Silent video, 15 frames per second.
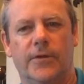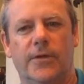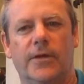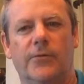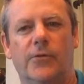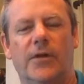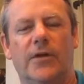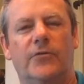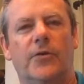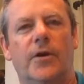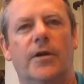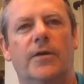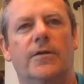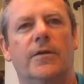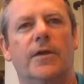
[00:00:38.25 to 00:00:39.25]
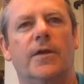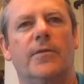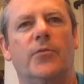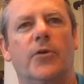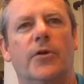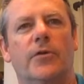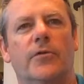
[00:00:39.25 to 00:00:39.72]
And well, I try and say
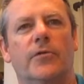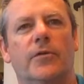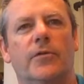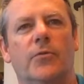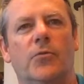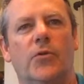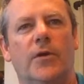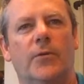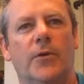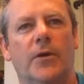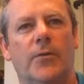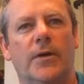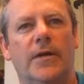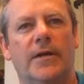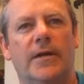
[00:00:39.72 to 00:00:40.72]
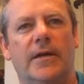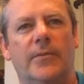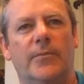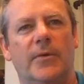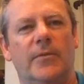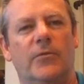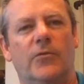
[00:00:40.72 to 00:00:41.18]
prayers in the morning when I wake
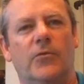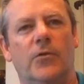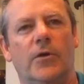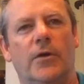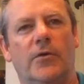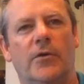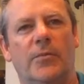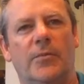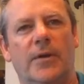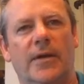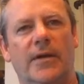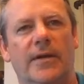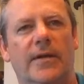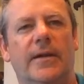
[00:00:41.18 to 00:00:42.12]
up and before I go to bed.